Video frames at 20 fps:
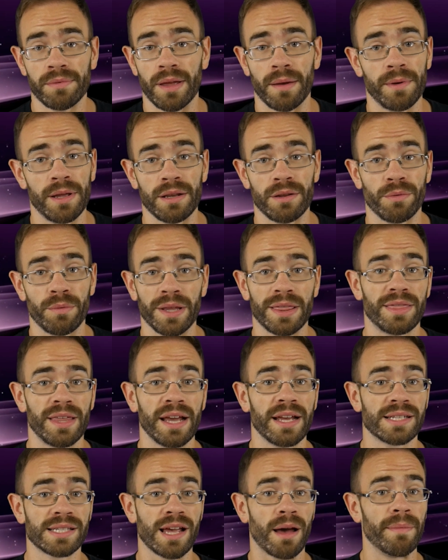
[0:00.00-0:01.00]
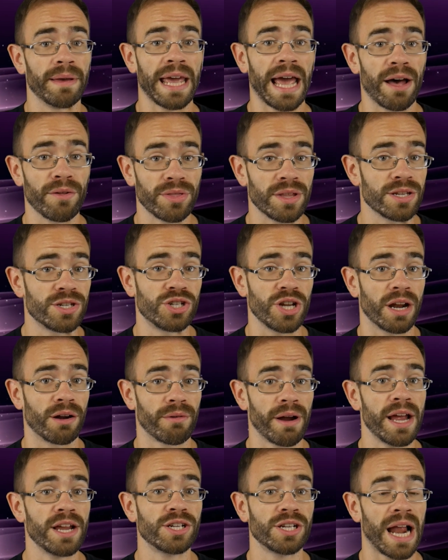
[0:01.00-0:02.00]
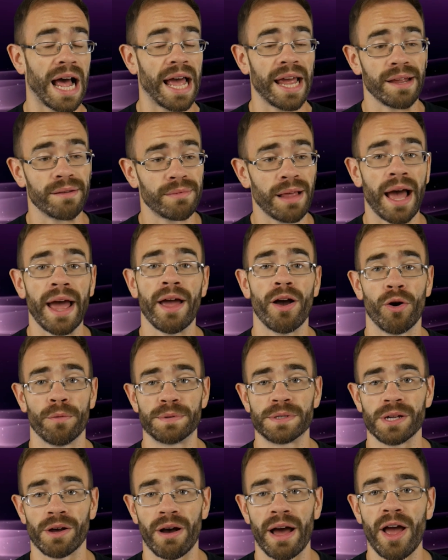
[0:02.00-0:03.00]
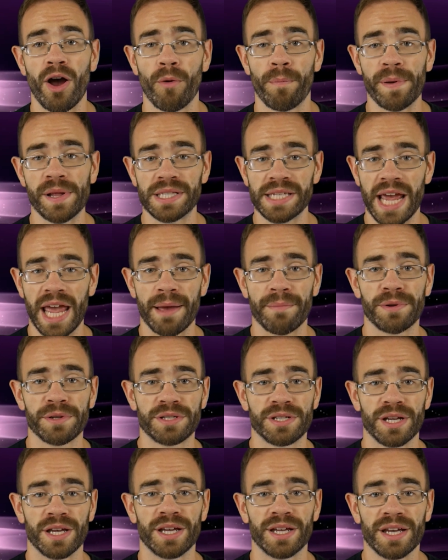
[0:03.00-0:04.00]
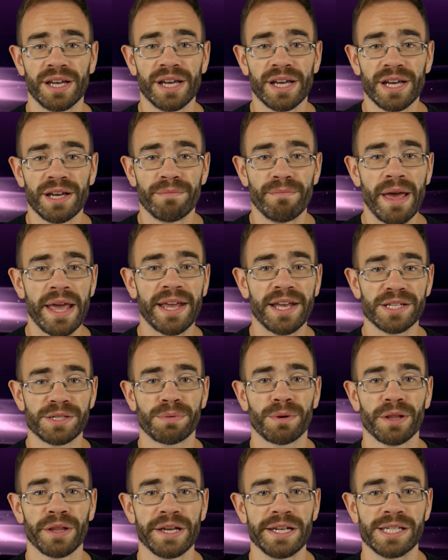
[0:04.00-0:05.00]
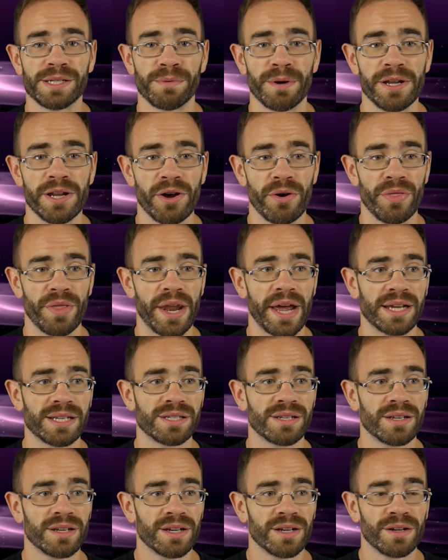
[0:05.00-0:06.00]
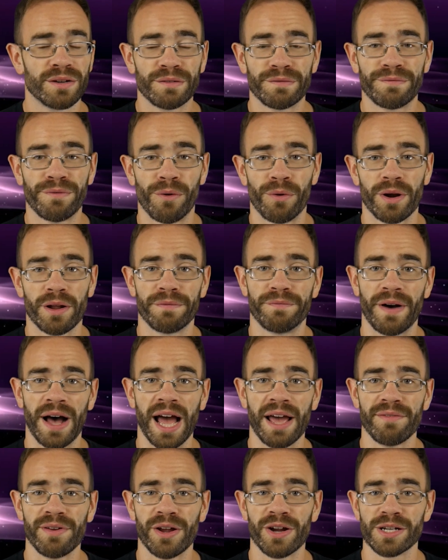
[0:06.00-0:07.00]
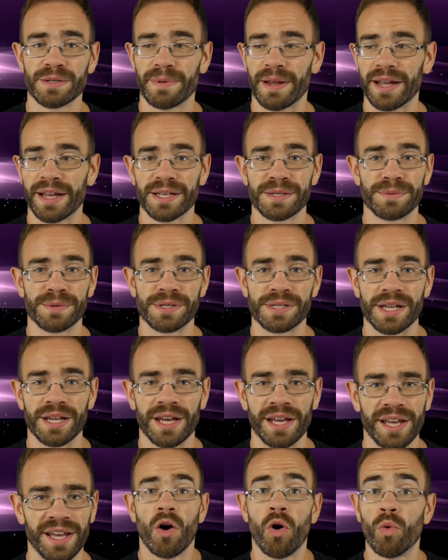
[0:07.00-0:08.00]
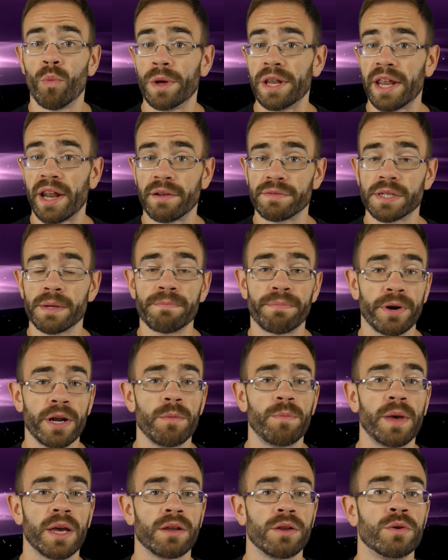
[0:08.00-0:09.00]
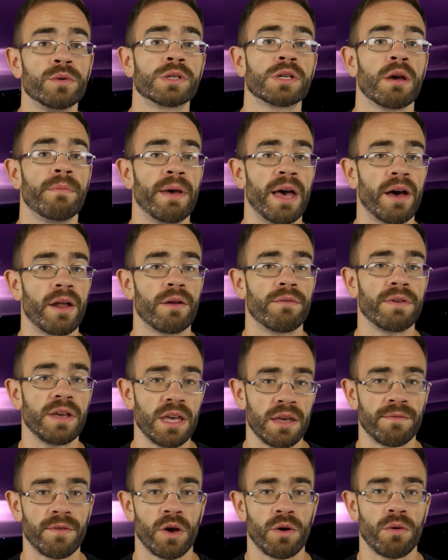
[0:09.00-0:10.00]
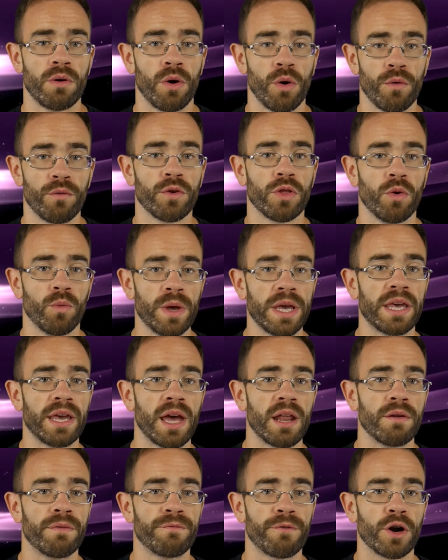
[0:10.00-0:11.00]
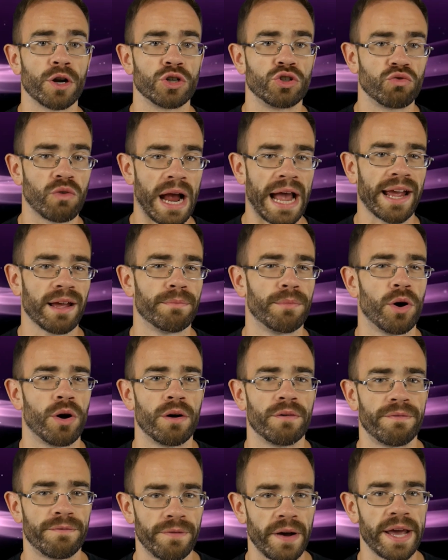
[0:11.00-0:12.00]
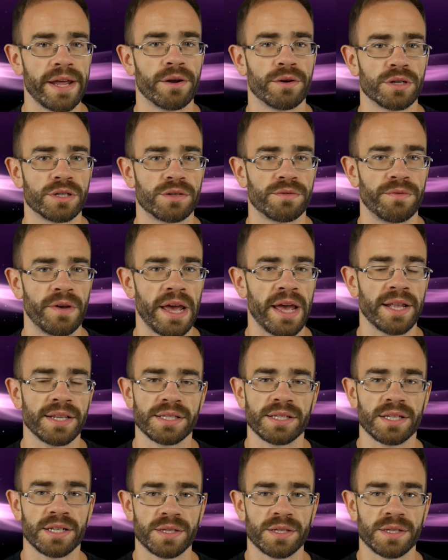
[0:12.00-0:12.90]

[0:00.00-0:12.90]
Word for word: I mean, do we think it's coming out this generation? I I hope so. I hope it's able to make its release window in the next four to five years, but I guess we'll see. Oh, and we did have some pretty big news come out of EVO over the weekend for Dragon Ball FighterZ fans.